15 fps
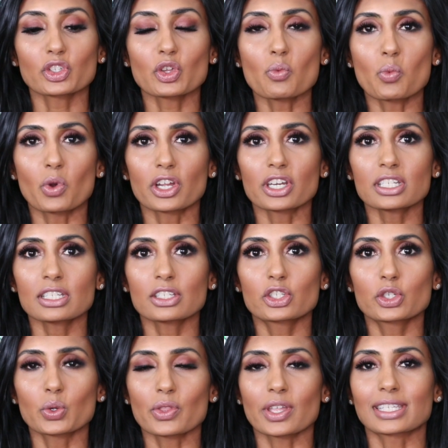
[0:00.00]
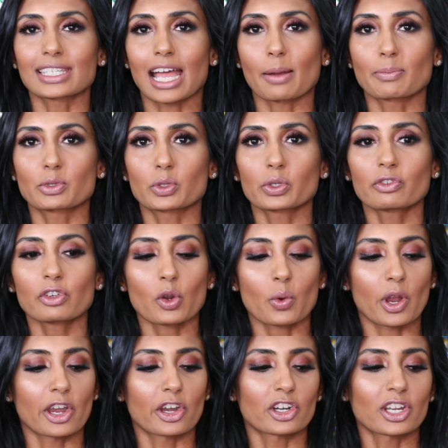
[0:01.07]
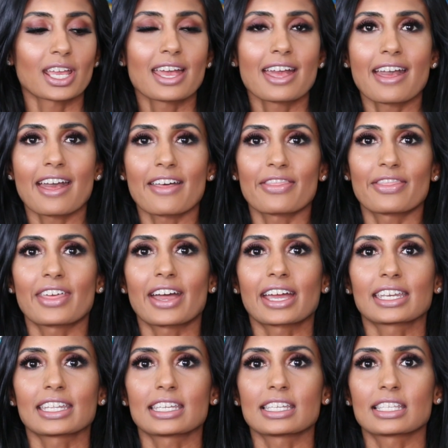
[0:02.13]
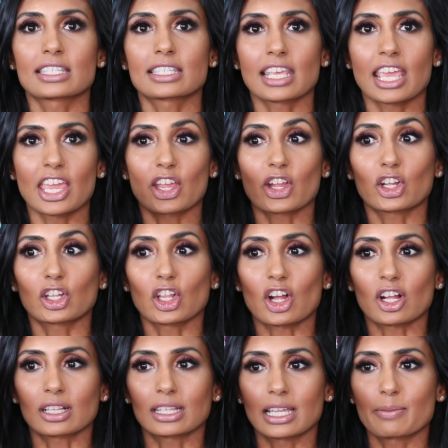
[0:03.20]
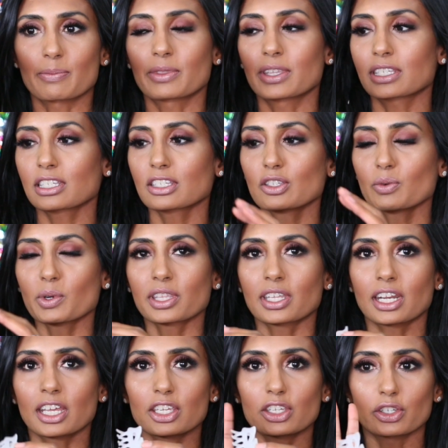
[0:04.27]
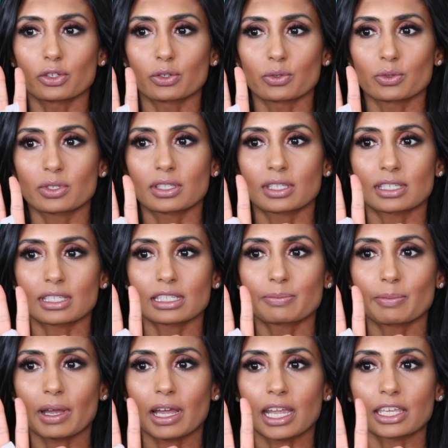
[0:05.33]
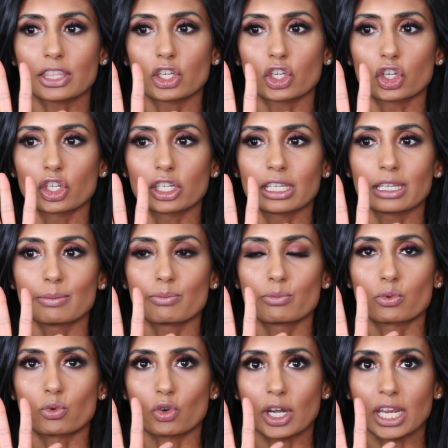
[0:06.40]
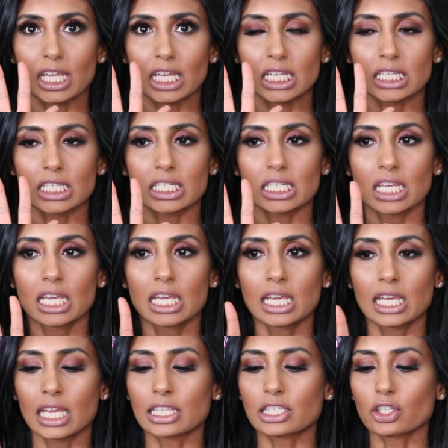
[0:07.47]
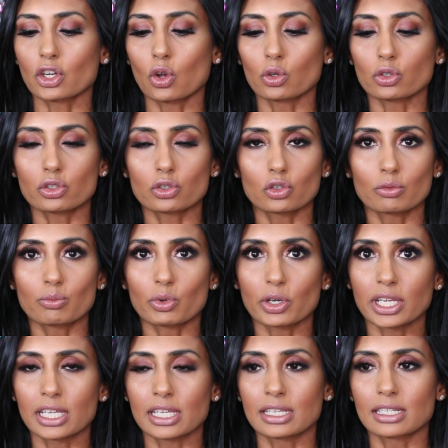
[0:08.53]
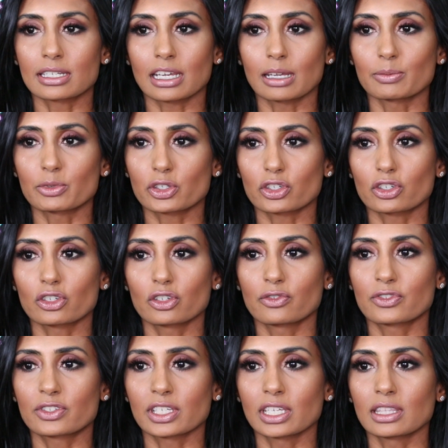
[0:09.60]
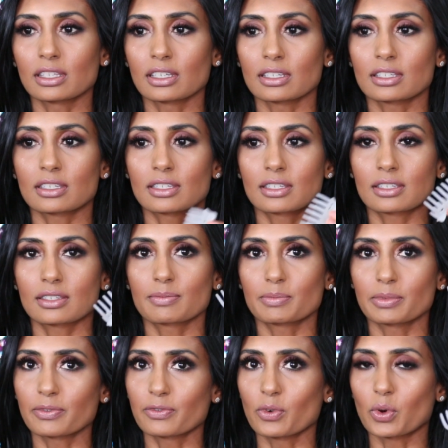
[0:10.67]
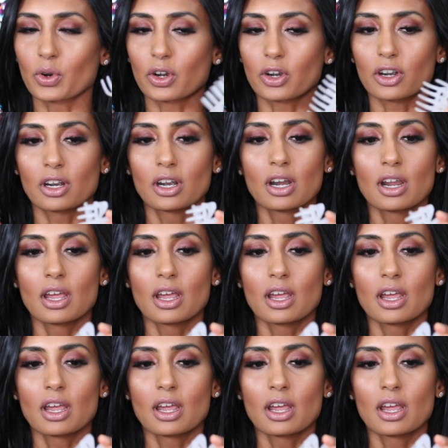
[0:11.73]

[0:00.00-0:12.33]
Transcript: only one tool that's absolutely required, and that is a claw clip. This is the one that I use. This is by the Goody brand. It's an old school brand. I'm sure you've seen this before.